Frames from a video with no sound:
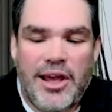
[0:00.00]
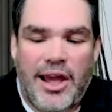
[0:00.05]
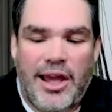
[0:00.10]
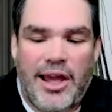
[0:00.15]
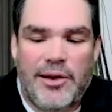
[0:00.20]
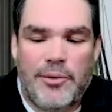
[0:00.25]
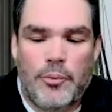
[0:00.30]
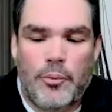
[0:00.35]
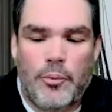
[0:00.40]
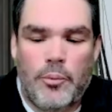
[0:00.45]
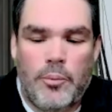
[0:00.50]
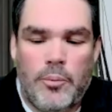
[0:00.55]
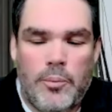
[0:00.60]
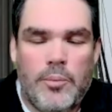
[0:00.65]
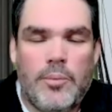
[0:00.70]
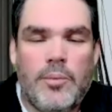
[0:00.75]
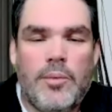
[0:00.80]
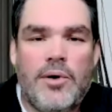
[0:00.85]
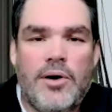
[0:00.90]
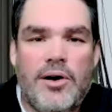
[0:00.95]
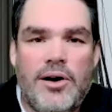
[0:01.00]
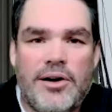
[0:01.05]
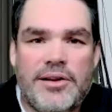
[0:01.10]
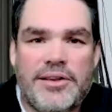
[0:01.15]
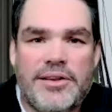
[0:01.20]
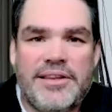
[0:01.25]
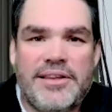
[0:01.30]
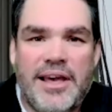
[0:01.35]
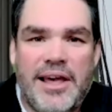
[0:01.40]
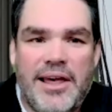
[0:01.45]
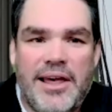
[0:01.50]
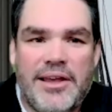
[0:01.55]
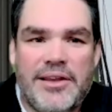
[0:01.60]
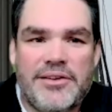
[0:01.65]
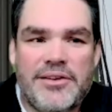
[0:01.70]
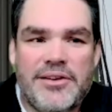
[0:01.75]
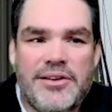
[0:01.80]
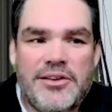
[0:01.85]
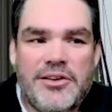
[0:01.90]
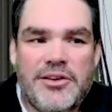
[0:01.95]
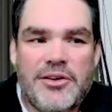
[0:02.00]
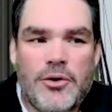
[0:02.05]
And again,